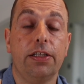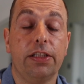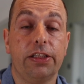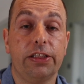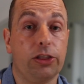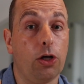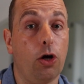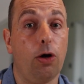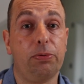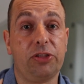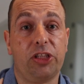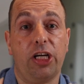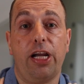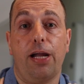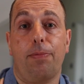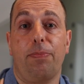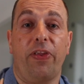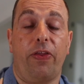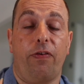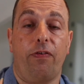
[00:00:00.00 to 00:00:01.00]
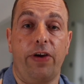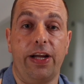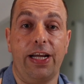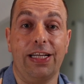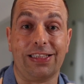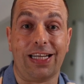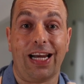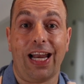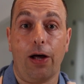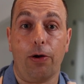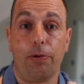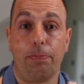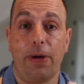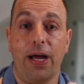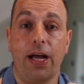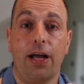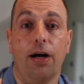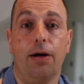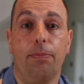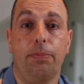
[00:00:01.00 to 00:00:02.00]
so option number 3 is cloud
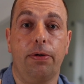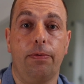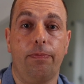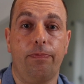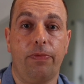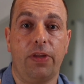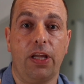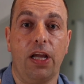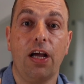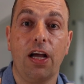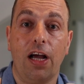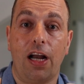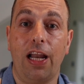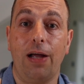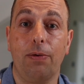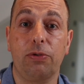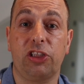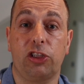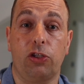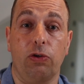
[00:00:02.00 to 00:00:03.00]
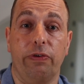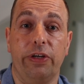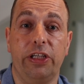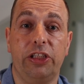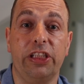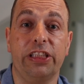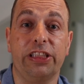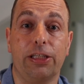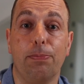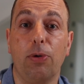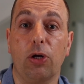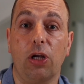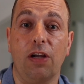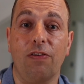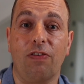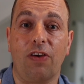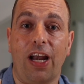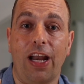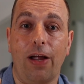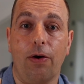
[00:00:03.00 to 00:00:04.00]
backup. Cloud storage is a model
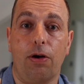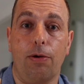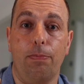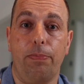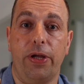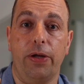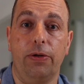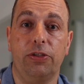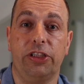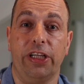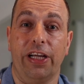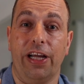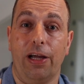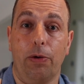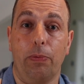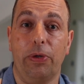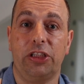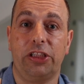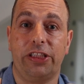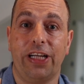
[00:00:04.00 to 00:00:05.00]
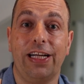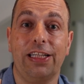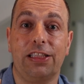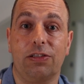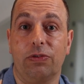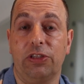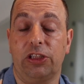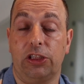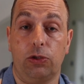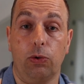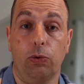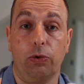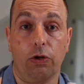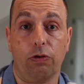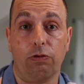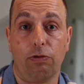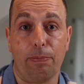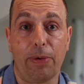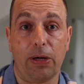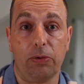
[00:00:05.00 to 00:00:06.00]
of cloud computing in which data is stored
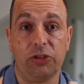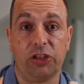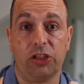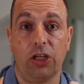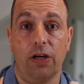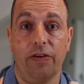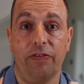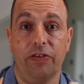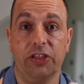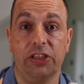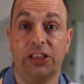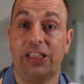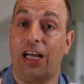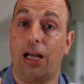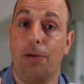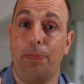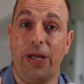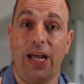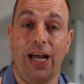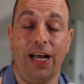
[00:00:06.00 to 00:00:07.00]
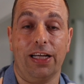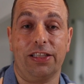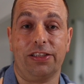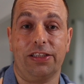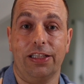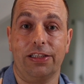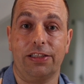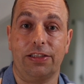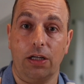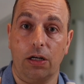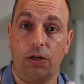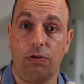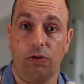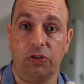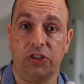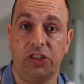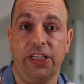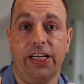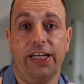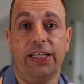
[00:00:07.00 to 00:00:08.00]
on remote servers that can be accessed
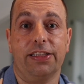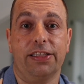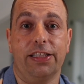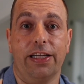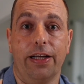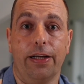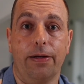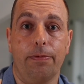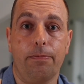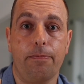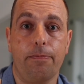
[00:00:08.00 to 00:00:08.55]
across the internet.